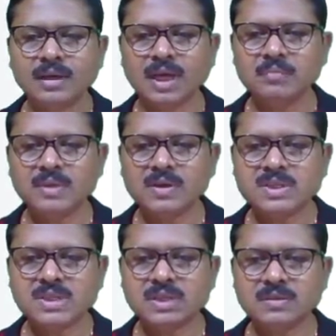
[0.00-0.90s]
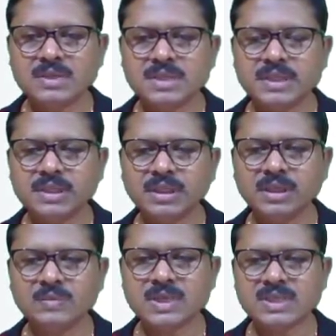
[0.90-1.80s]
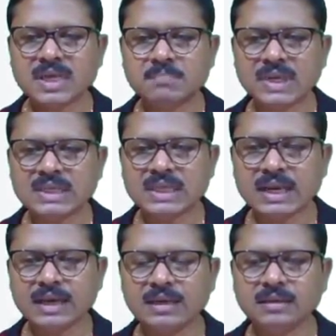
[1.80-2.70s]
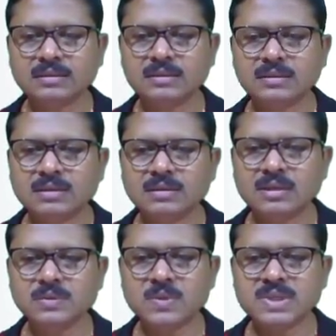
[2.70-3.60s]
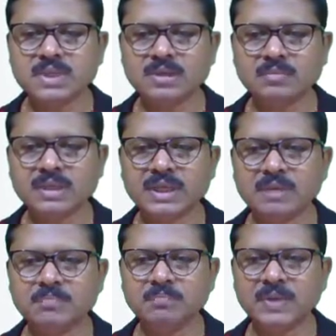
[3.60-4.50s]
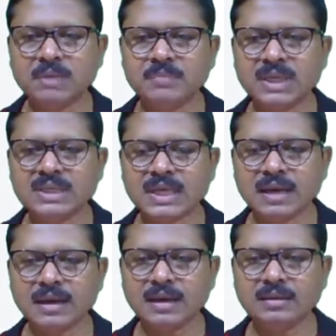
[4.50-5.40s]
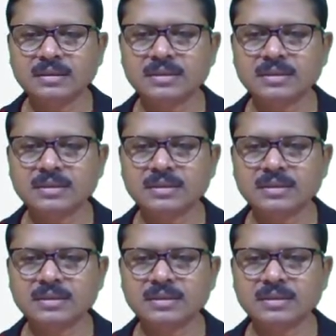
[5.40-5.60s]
If the oxygen concentration into the sample is higher, the twisting of the dumbbell is higher,